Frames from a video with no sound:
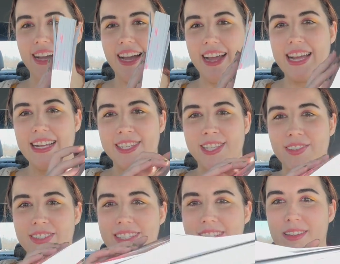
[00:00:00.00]
I got so
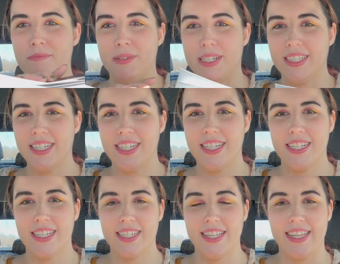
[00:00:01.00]
into the book
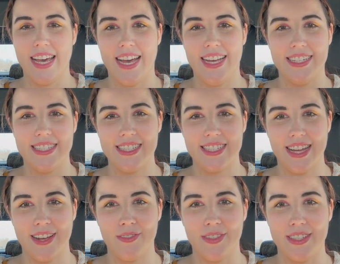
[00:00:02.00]
that
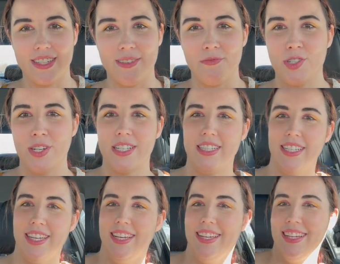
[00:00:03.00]

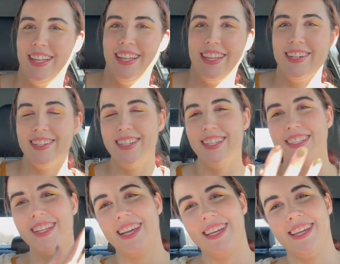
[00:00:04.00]
there's
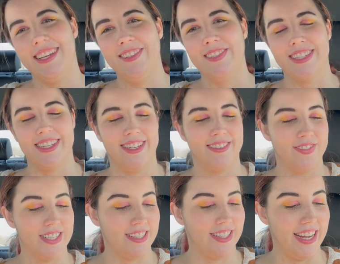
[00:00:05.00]
this like huge thing of
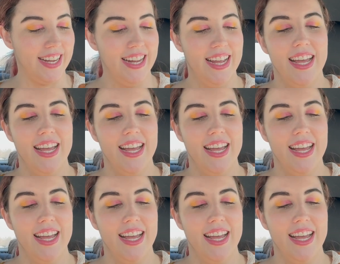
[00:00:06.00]
sunlight.